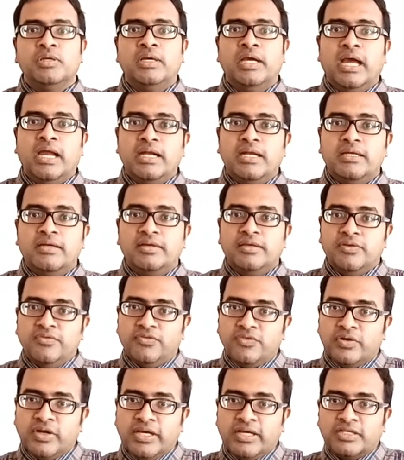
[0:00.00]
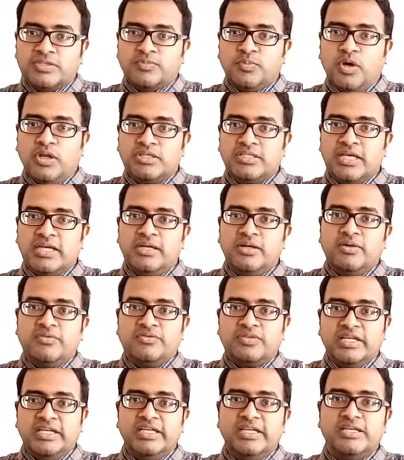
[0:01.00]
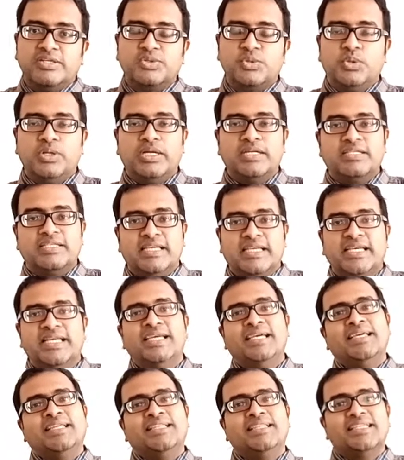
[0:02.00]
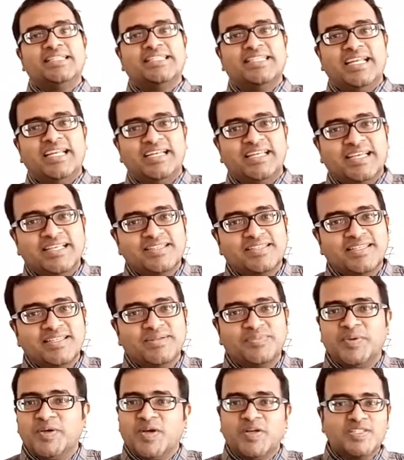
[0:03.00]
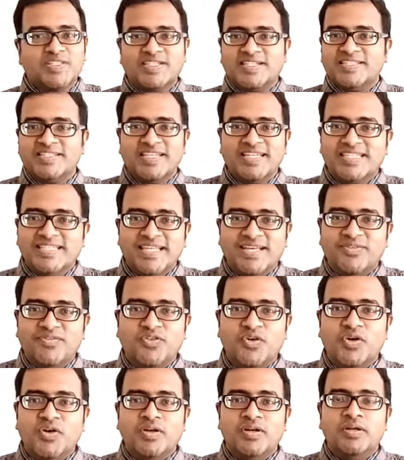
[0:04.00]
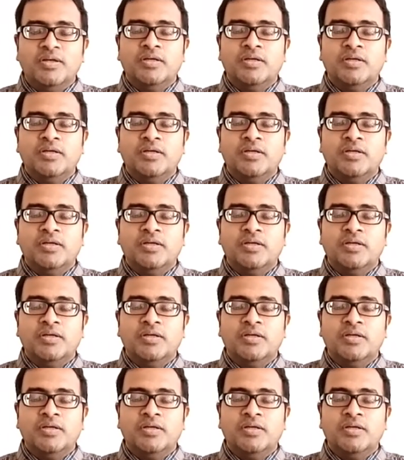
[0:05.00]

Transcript: And if you take a small child of 3 years old and say, this child can sit because it is less than 4,